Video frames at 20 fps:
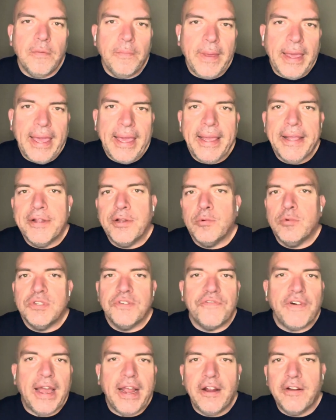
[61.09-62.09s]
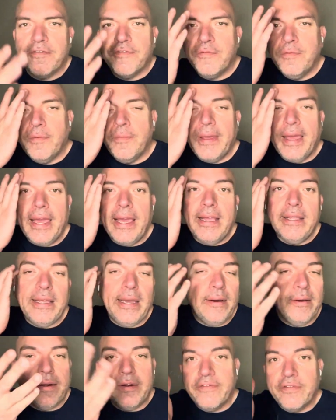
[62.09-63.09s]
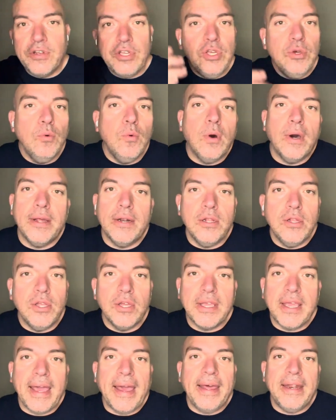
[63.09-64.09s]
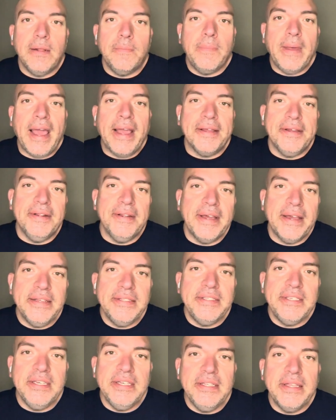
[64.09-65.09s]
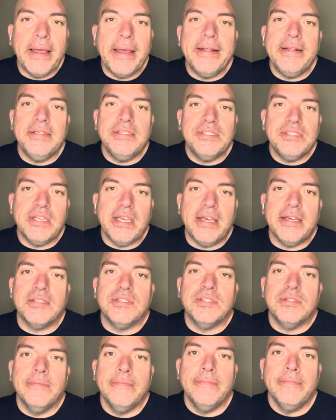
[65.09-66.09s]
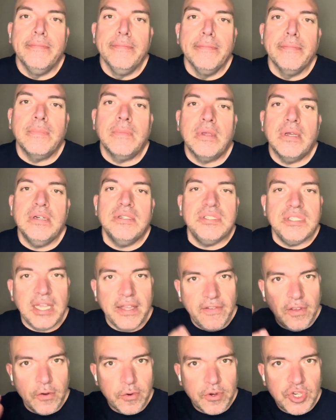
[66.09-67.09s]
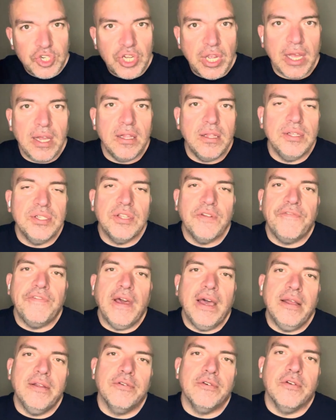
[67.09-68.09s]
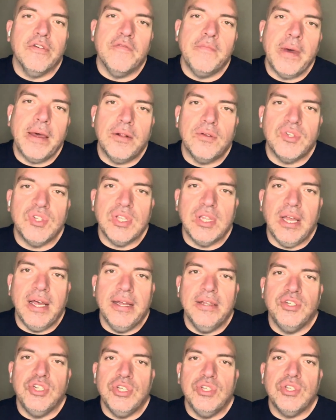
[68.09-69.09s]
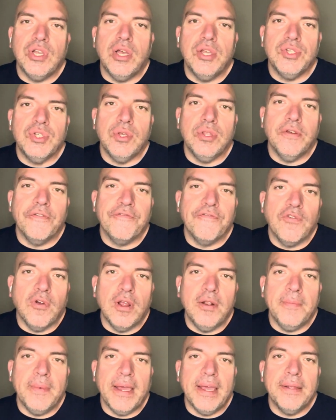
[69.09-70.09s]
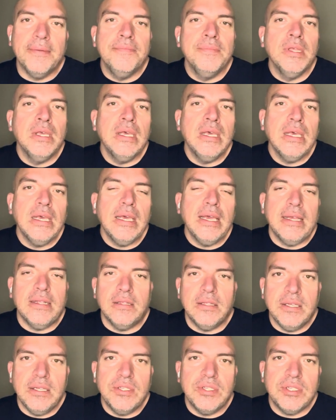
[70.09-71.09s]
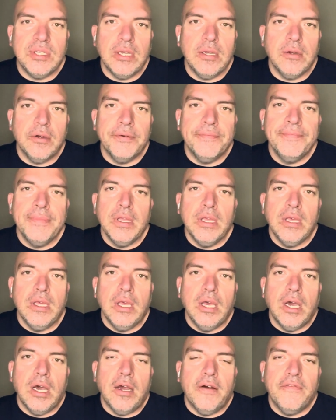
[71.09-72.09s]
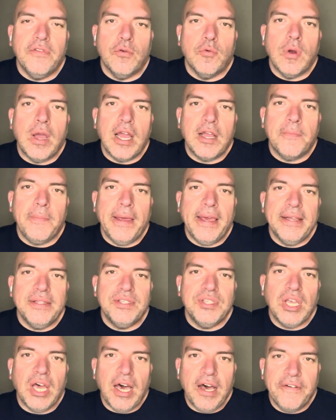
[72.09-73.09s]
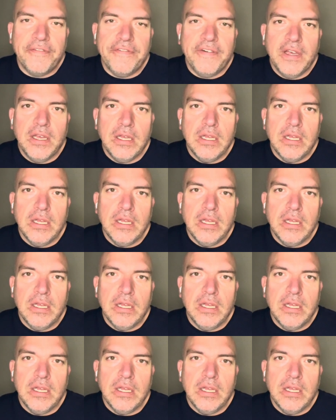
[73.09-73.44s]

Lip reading: band or was fired from the band, however you want to look at it, back in 1996. Stevie Rachelle is the founder of Metal Sludge. She's also the frontman and lead singer of the rock band Tuff.